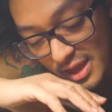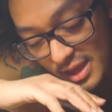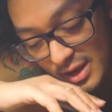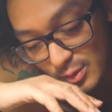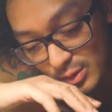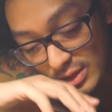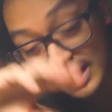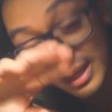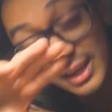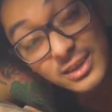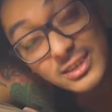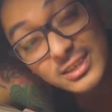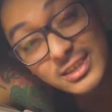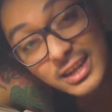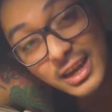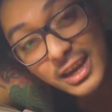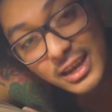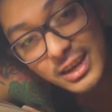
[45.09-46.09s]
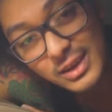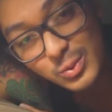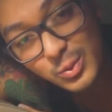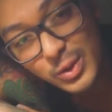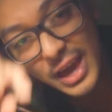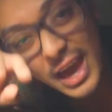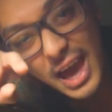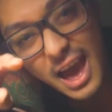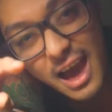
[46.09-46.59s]
then later tonight,
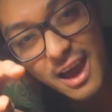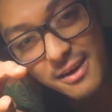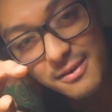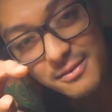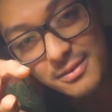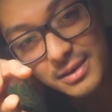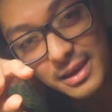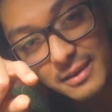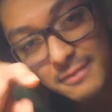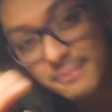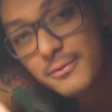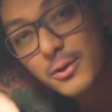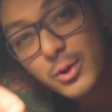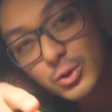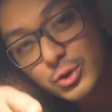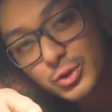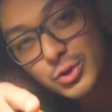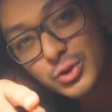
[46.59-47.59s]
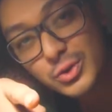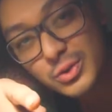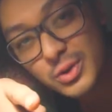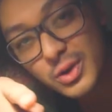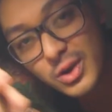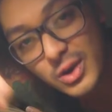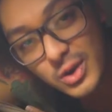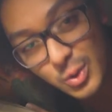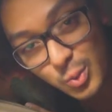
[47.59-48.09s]
we have a photo shoot
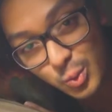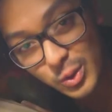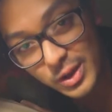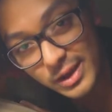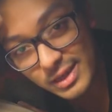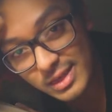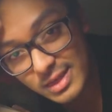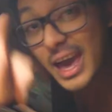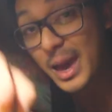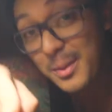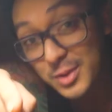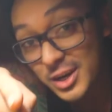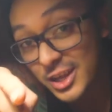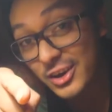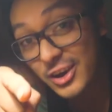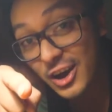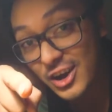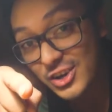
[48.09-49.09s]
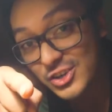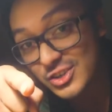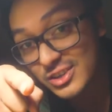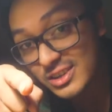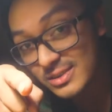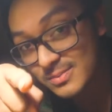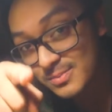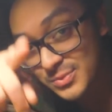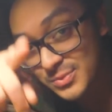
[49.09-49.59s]
with Ebony Goshton.